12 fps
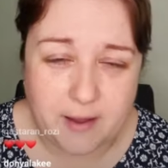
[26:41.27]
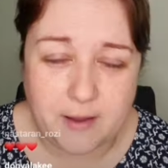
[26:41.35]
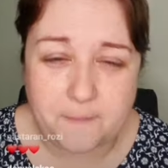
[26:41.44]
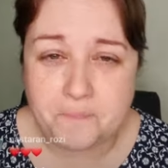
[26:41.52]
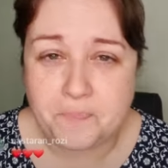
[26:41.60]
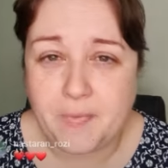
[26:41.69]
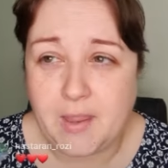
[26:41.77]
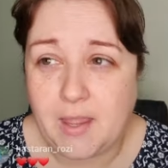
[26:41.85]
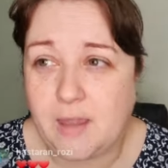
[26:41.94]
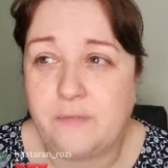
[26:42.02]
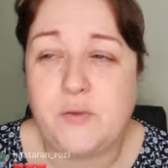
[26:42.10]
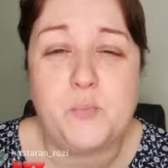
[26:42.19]
If you bump
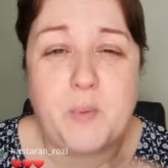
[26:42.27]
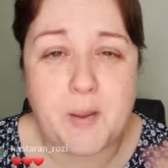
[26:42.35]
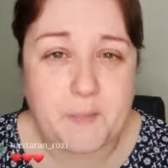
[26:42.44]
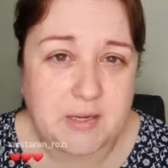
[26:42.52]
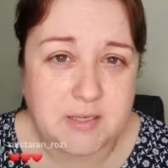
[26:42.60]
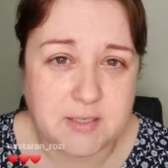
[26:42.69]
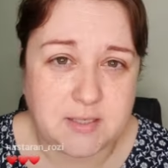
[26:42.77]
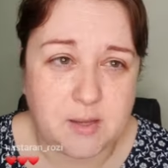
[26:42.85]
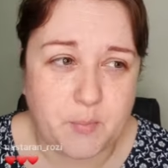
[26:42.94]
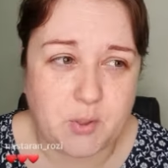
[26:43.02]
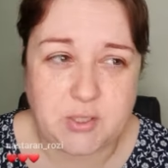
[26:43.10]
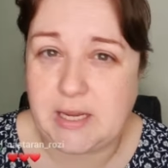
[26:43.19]
into somebody in
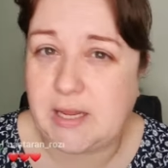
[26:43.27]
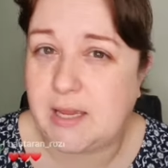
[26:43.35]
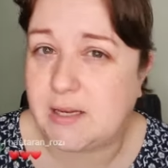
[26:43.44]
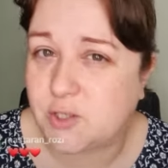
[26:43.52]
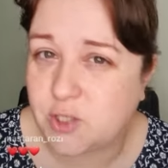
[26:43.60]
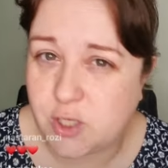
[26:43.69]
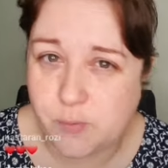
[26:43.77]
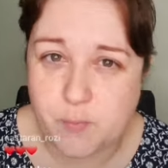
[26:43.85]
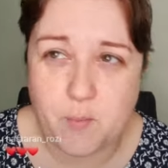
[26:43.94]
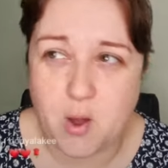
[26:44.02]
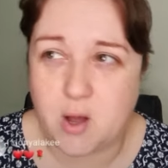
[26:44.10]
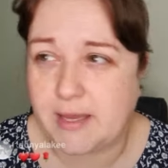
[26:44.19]
a
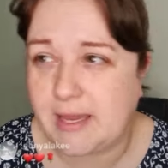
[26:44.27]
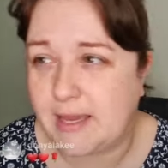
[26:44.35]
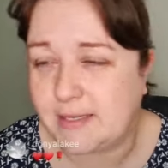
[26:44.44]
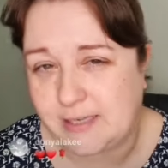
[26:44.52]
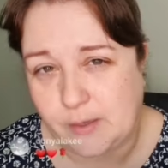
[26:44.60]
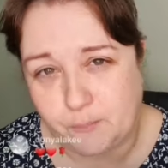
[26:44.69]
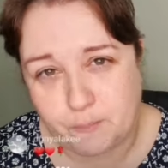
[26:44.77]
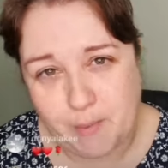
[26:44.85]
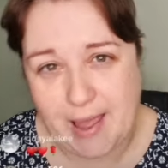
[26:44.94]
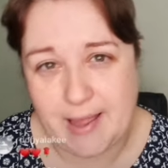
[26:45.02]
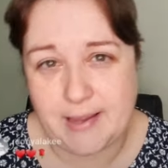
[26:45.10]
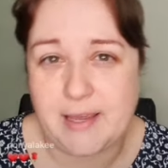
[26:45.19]
supermarket, in a bank, in a
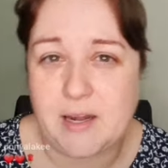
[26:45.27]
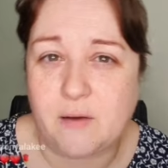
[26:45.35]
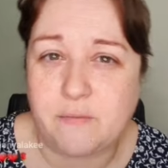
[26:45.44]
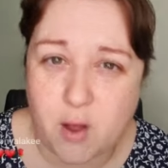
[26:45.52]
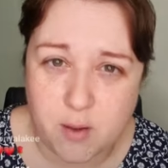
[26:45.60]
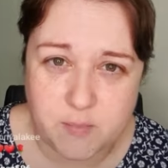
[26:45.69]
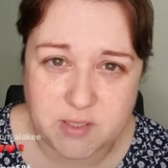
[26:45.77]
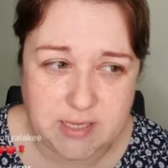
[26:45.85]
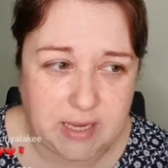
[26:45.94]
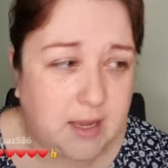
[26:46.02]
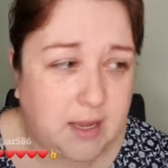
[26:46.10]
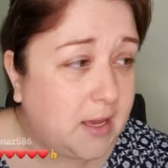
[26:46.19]
pharmacy,
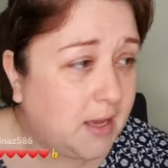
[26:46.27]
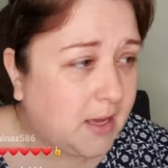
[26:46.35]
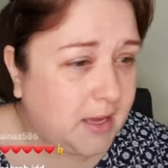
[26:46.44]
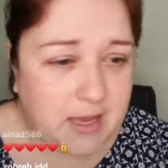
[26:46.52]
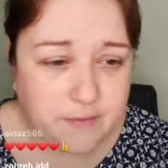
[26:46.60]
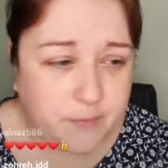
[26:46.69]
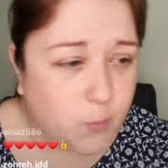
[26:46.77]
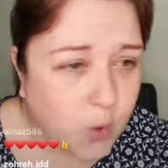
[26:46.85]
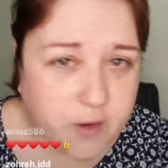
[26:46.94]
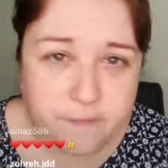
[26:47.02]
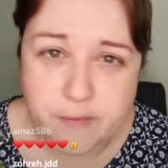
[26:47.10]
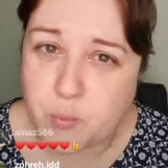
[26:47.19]
even one of the
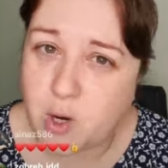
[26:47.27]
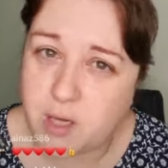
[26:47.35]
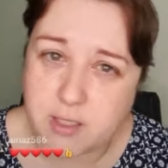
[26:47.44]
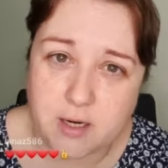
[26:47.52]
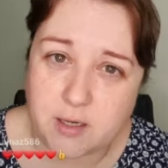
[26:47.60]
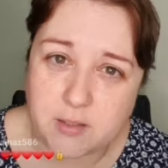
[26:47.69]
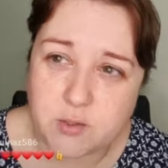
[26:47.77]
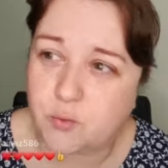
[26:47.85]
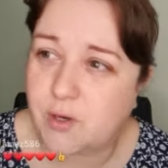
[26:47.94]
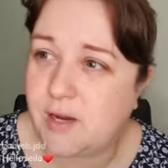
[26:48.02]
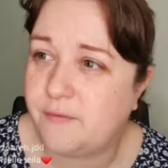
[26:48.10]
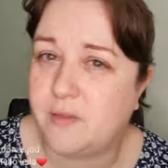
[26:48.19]
products or even the
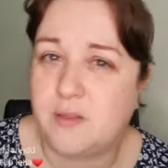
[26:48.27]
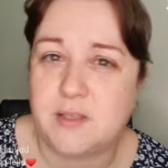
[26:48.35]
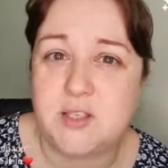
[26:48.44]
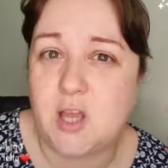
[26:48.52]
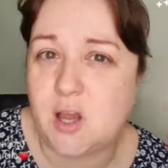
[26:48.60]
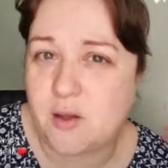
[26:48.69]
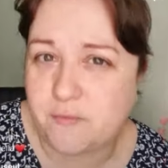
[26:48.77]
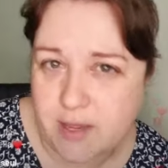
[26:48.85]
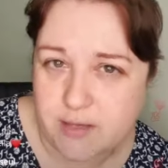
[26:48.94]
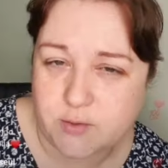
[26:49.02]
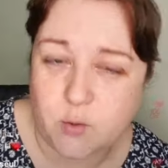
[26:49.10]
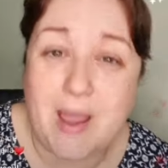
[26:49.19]
service or
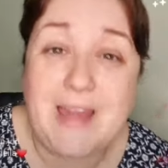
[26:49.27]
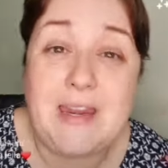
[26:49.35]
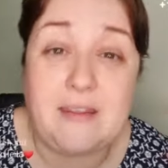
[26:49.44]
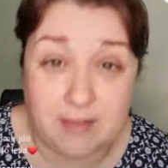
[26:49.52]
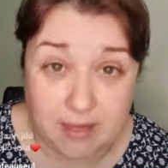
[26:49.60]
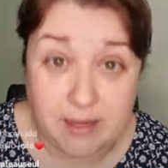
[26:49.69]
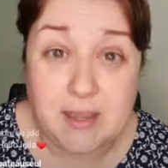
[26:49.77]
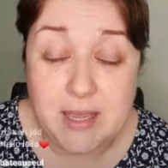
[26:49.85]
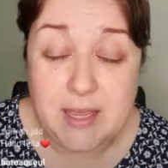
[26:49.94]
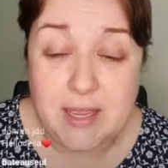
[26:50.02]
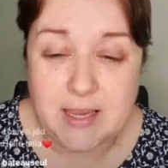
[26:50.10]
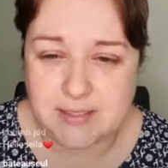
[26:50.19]
anything is
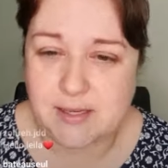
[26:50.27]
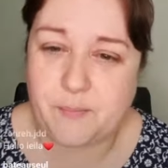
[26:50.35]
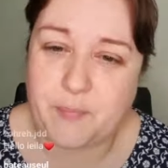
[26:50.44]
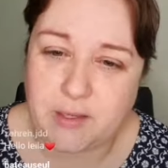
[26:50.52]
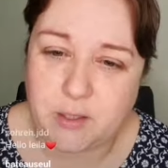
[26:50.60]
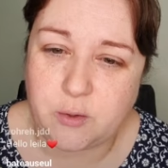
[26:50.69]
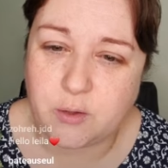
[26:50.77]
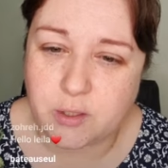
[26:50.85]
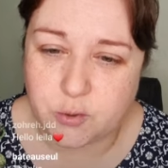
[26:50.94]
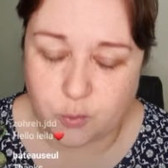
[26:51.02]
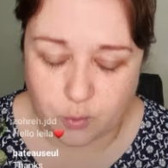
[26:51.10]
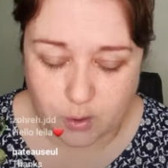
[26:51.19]
something you can talk
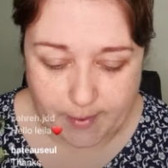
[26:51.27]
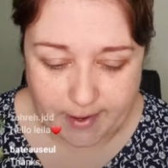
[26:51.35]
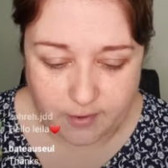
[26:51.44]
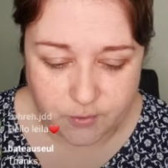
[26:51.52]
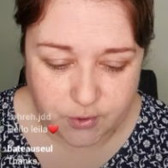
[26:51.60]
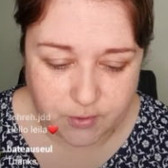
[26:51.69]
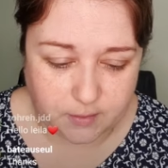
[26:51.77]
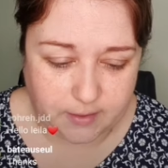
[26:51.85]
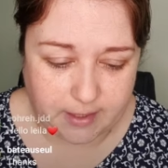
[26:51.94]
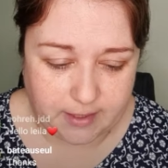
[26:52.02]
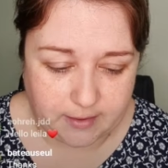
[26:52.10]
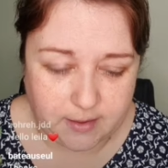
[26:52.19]
about, okay?
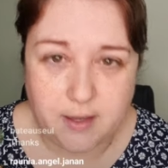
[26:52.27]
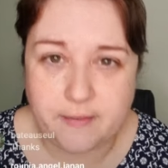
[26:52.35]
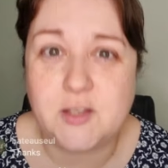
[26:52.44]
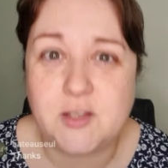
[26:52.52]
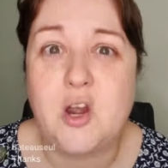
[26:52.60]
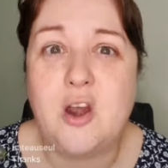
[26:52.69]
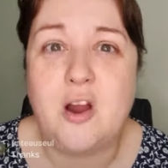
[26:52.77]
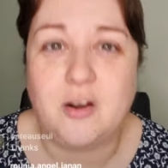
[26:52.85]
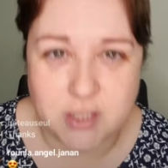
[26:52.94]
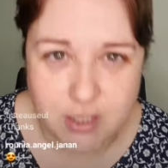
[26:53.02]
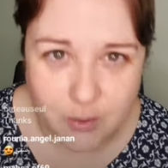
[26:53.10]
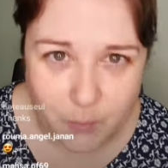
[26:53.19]
There's lots that we can
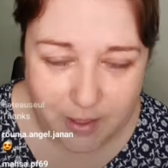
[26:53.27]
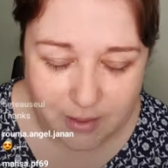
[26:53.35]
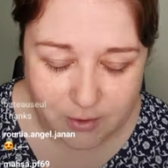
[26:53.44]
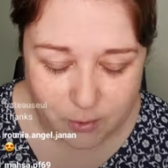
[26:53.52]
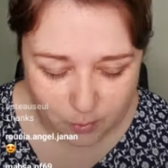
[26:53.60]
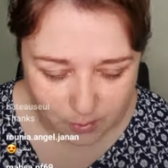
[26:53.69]
talk about.